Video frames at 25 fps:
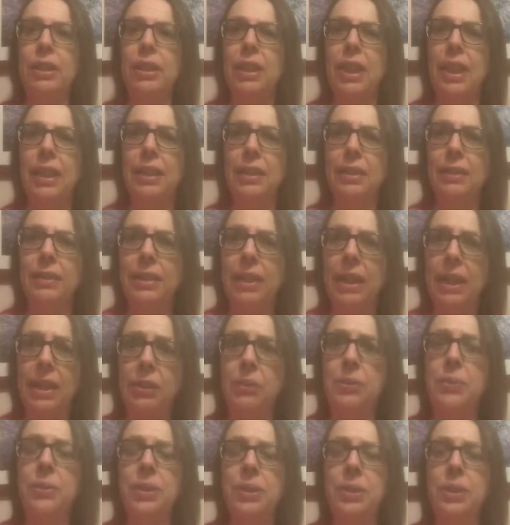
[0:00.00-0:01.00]
they're
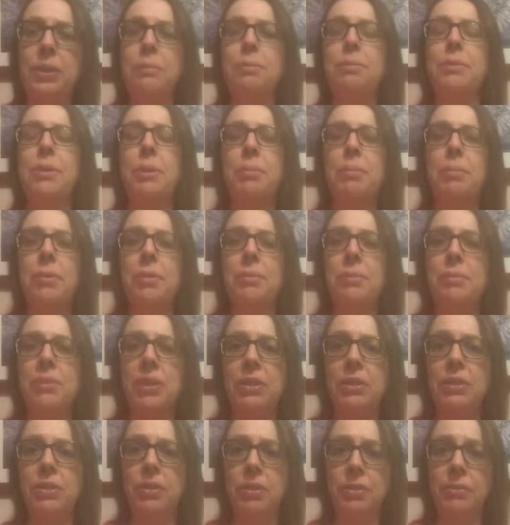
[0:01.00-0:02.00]
causing you problems
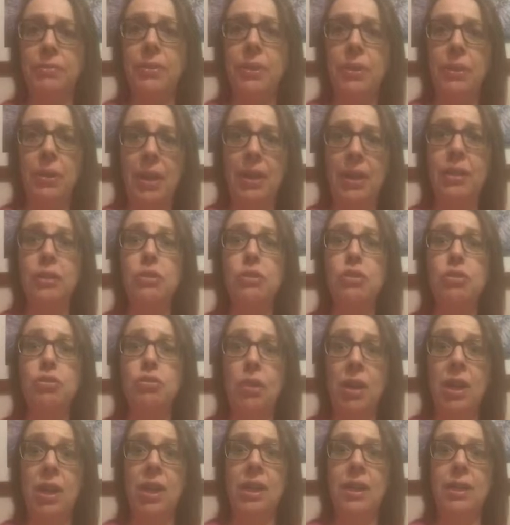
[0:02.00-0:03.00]
and you feel like you're
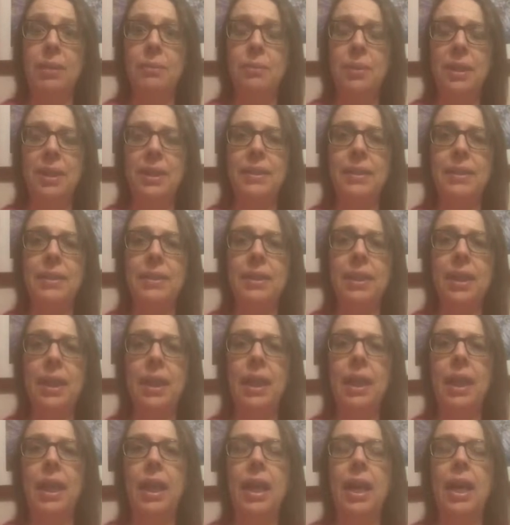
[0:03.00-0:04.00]
struggling with,
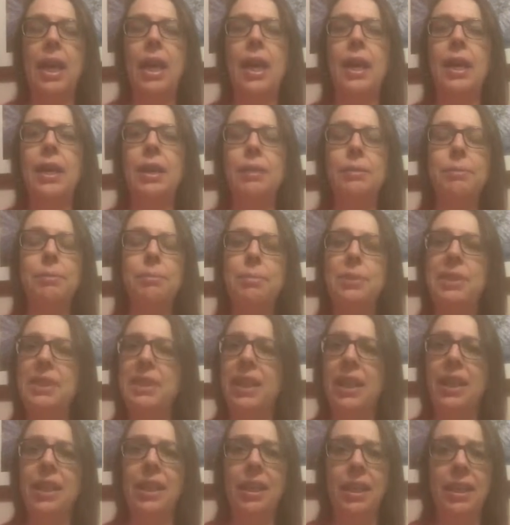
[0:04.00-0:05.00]

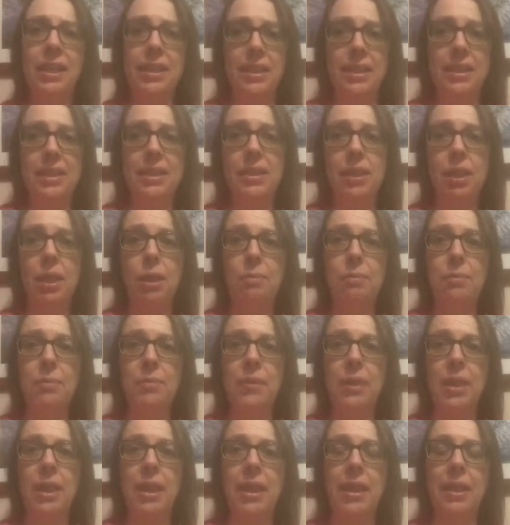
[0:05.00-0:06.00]
particularly at this time
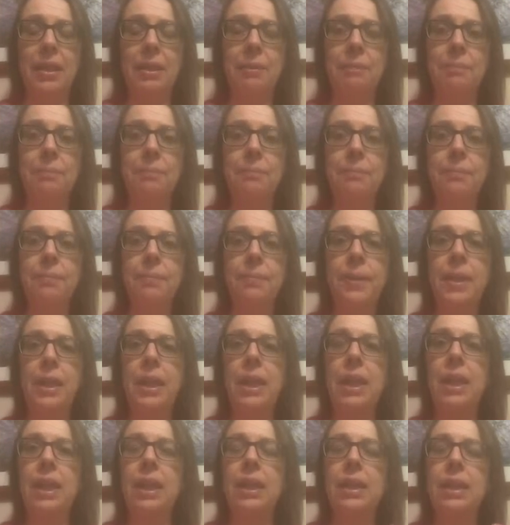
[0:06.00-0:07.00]
of year,
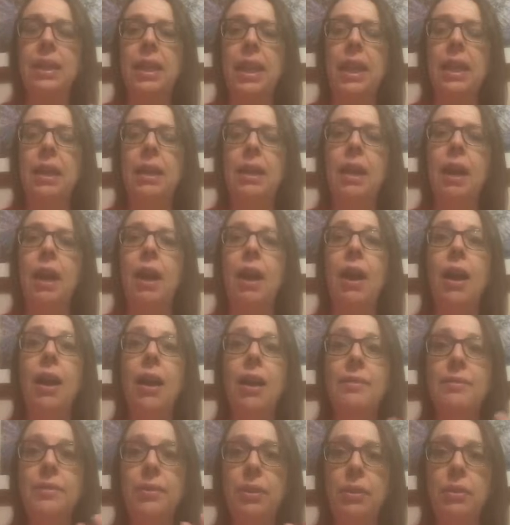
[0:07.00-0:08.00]
then
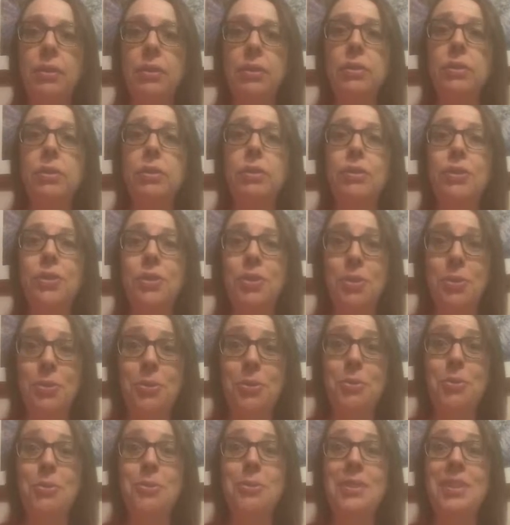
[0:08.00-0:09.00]
I've got
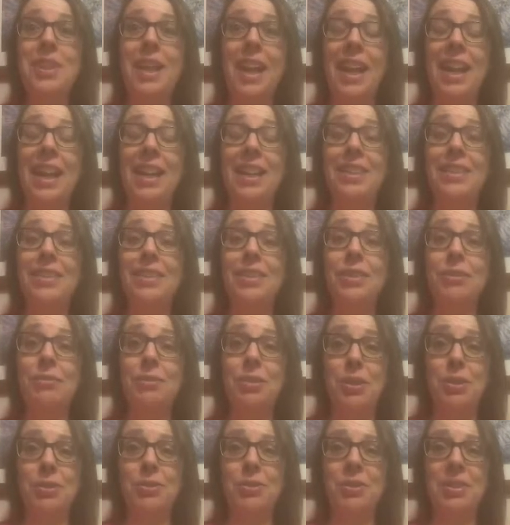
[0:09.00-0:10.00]
tools and
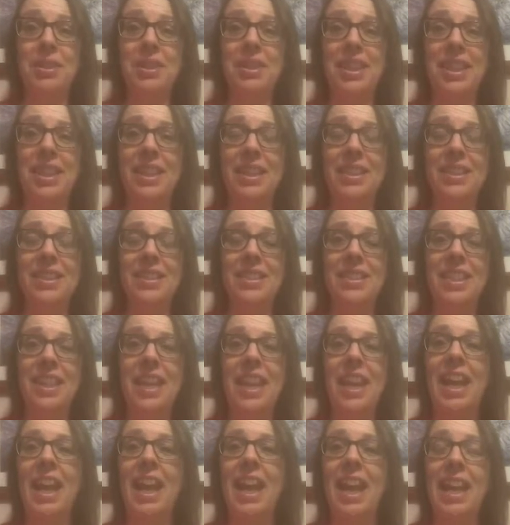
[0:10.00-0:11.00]
resources.
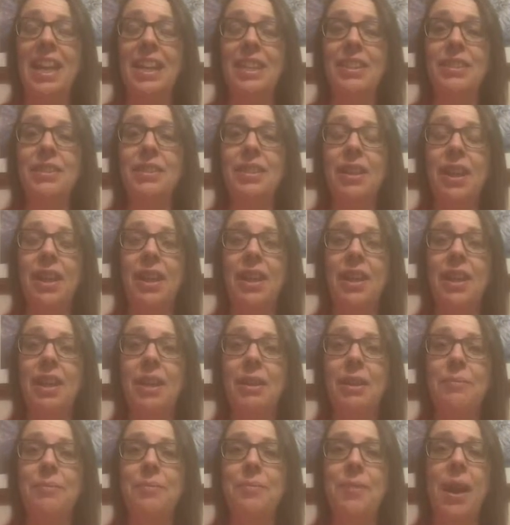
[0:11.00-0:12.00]
Because
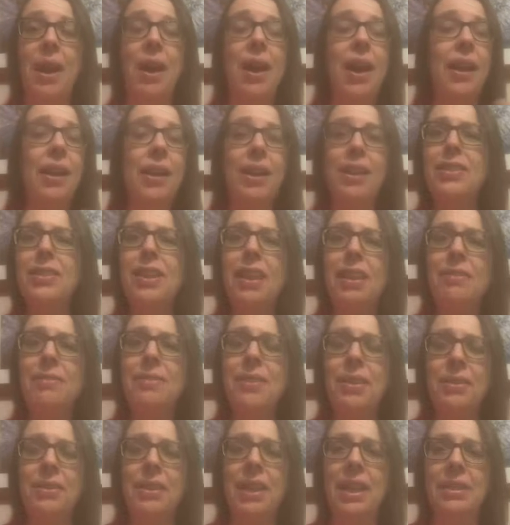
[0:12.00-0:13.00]
I
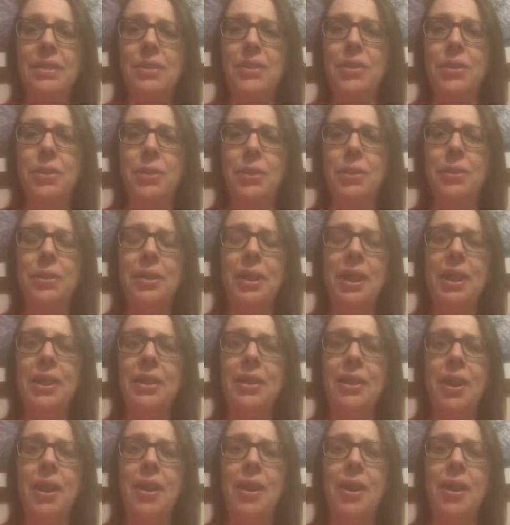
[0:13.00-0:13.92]
felt that too,